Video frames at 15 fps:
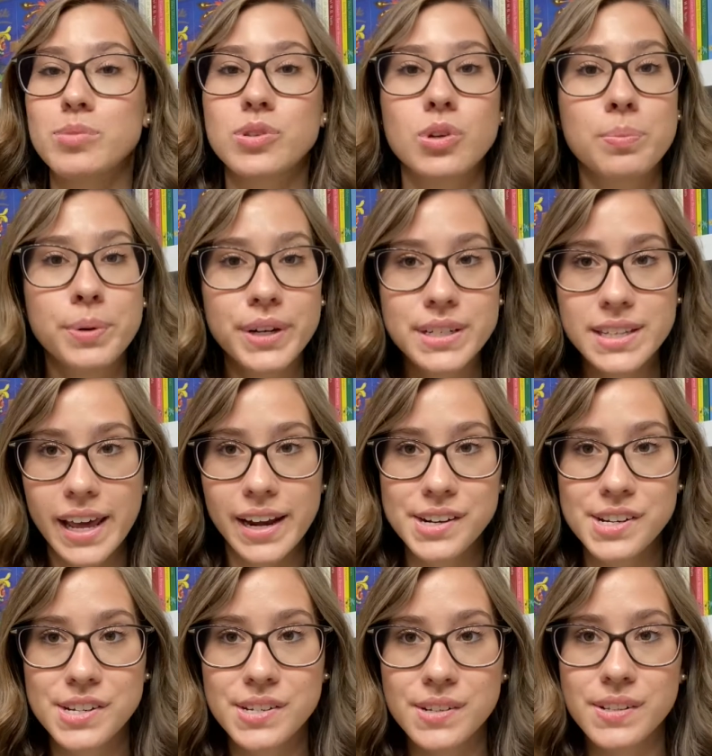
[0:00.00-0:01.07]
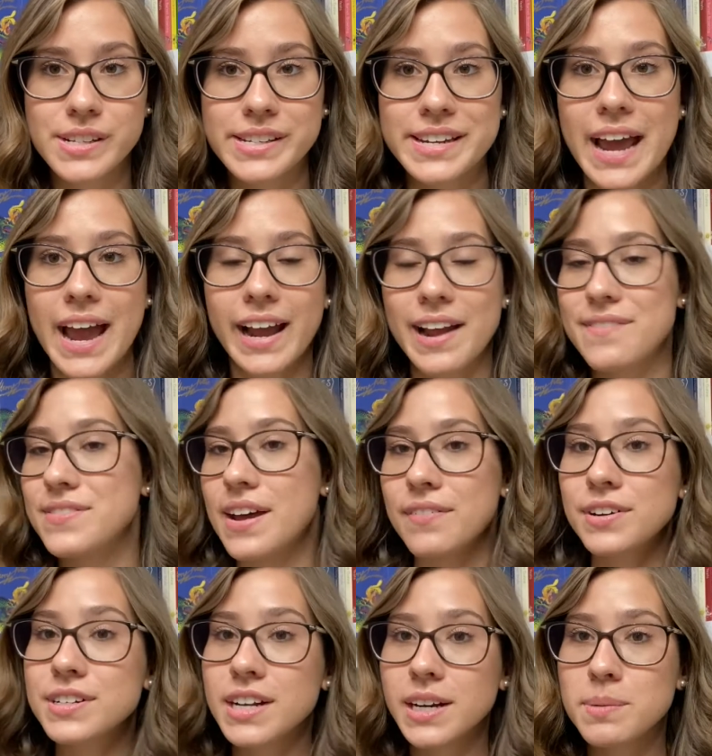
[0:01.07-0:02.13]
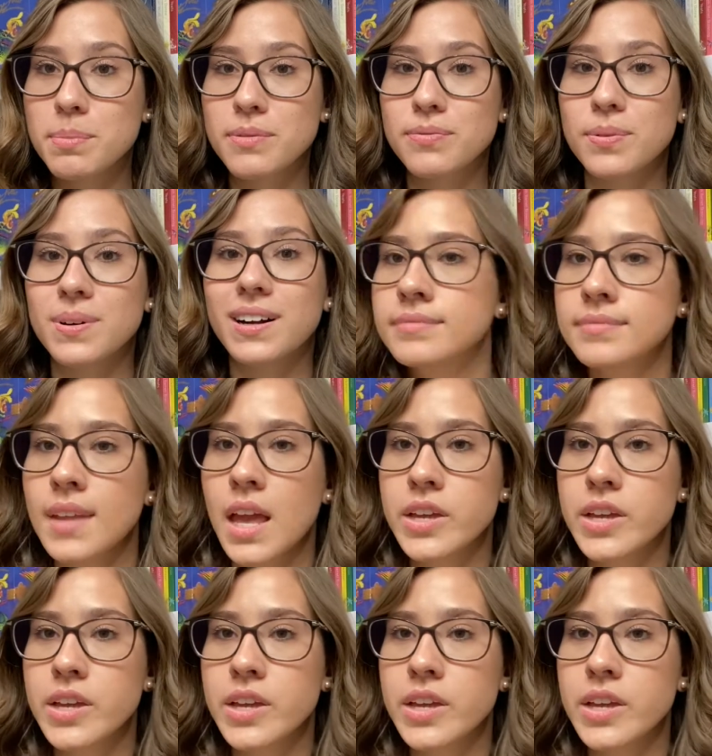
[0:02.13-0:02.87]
super excited to do this tag. I've never done it before.